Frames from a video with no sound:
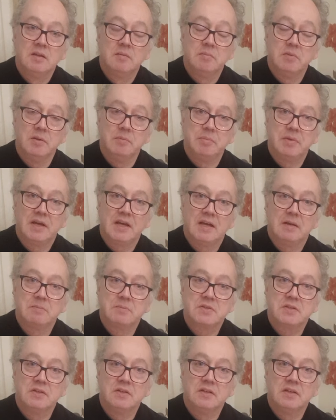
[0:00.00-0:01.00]
but
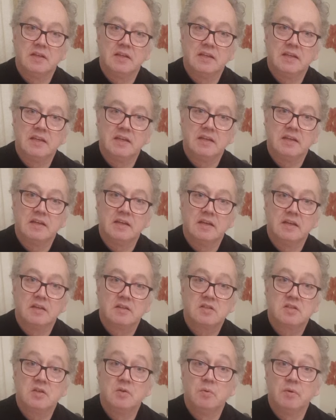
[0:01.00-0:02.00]
perhaps only
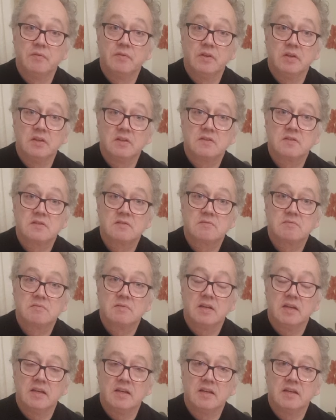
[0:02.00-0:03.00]
2 of those
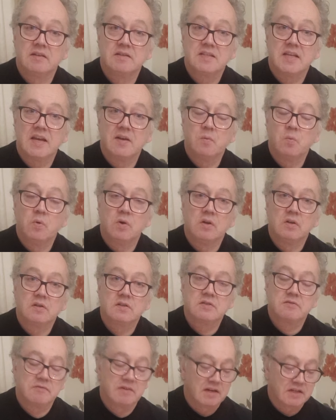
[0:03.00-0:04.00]
10
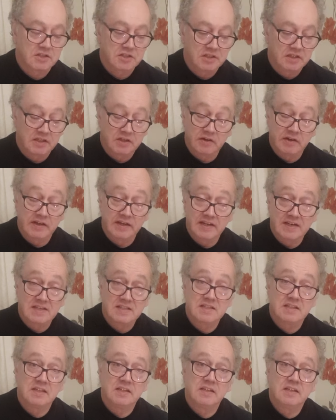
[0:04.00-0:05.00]
watts are actually going
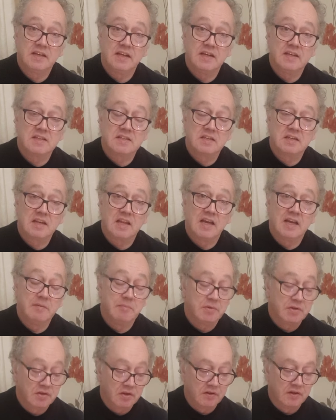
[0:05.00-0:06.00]
into light.
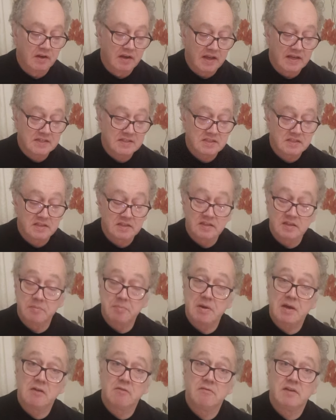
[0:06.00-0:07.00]
But nonetheless, the
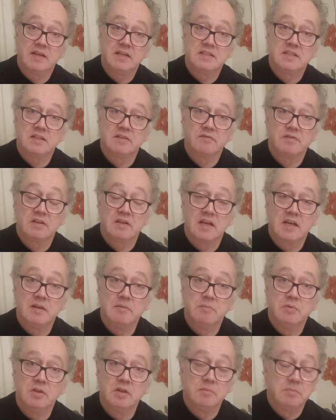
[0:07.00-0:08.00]
power rating of the light
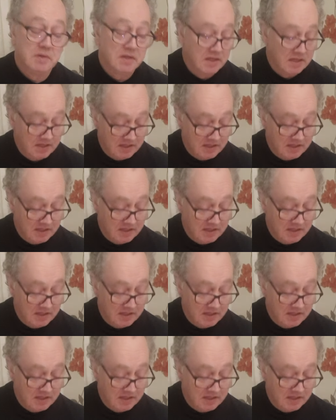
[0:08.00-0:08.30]
bulb